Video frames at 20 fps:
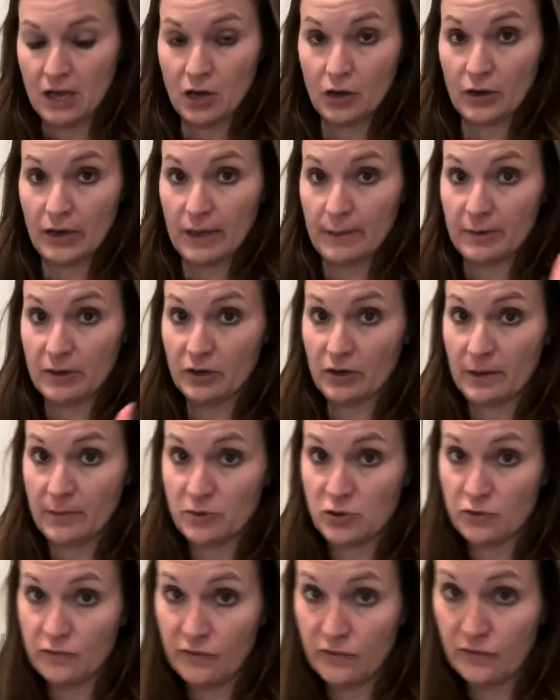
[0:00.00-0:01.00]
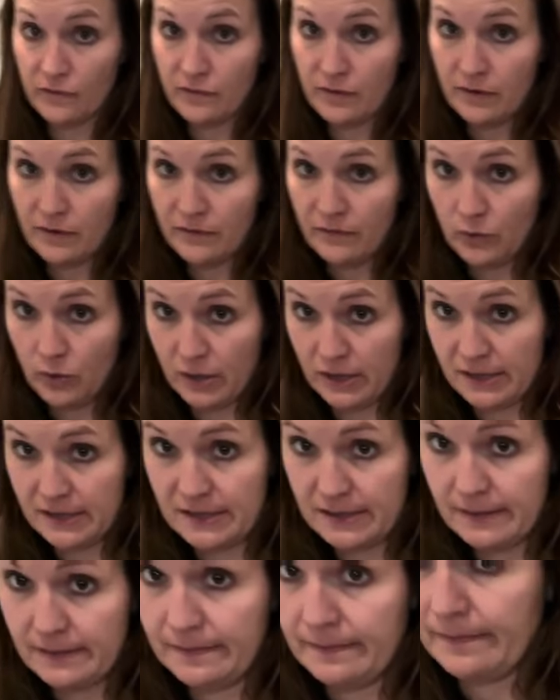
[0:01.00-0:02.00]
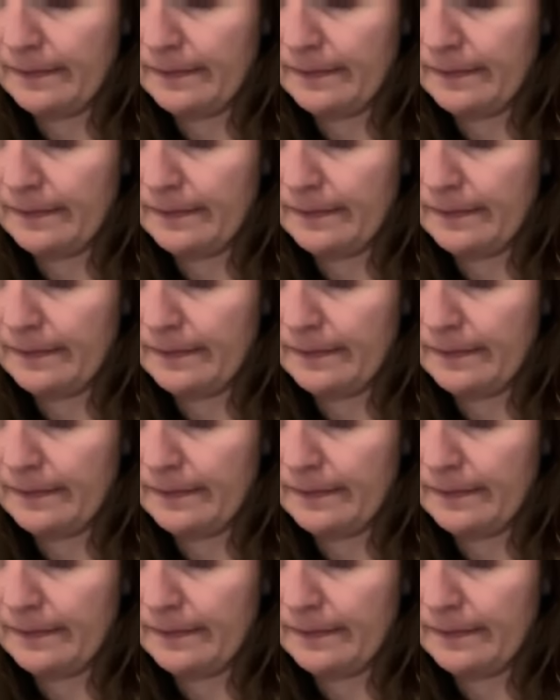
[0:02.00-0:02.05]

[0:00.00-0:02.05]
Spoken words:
Okay, I'm going to grab 2 forks.